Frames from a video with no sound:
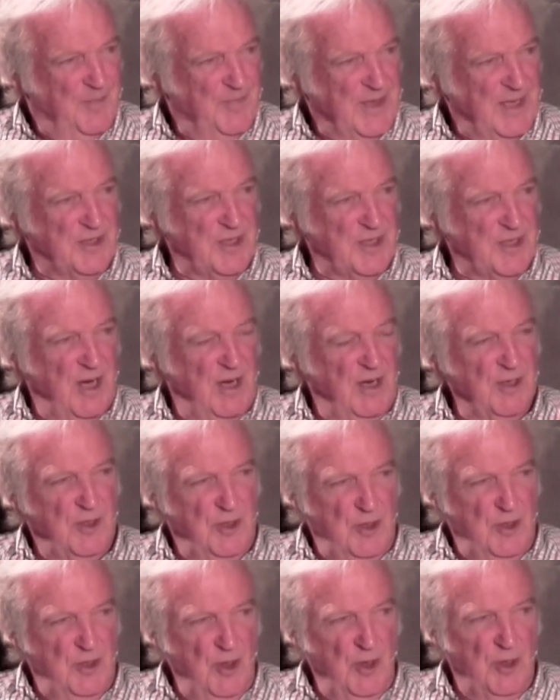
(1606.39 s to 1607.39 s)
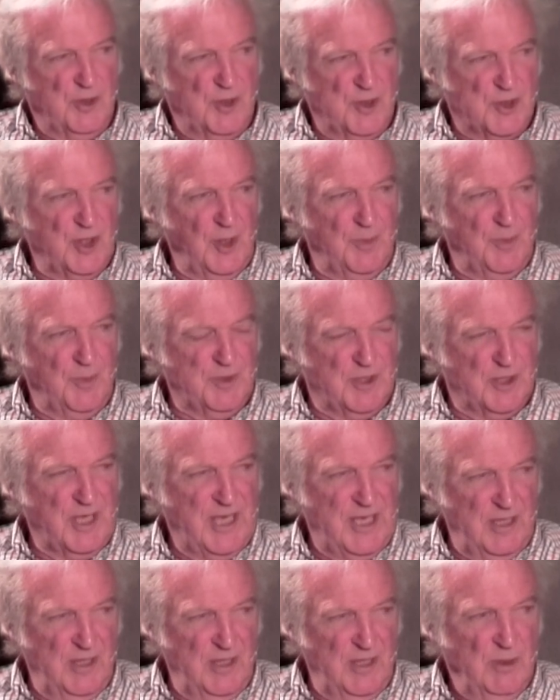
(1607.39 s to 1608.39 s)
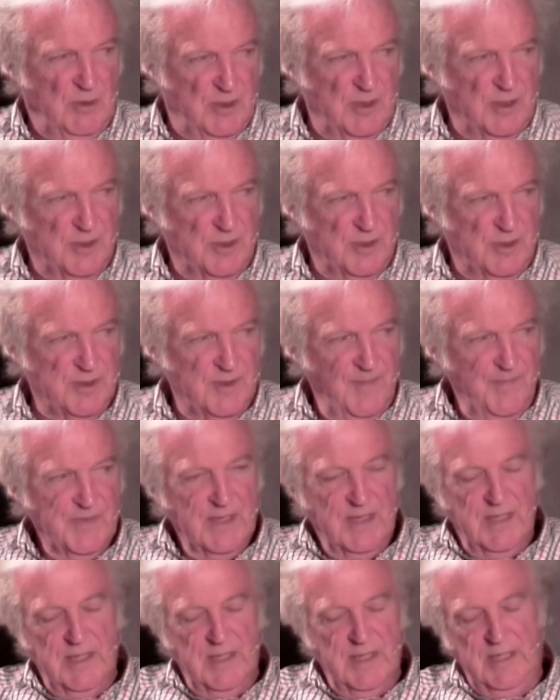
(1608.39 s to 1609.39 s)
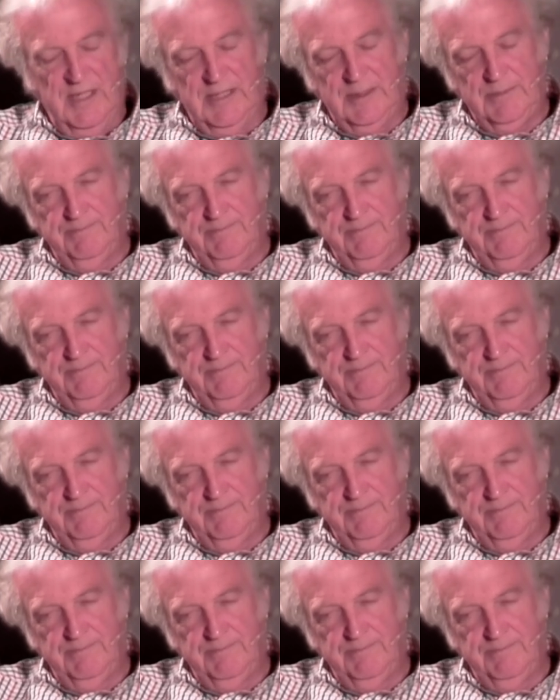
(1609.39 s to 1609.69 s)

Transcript: It's hard not to stop to take notice. I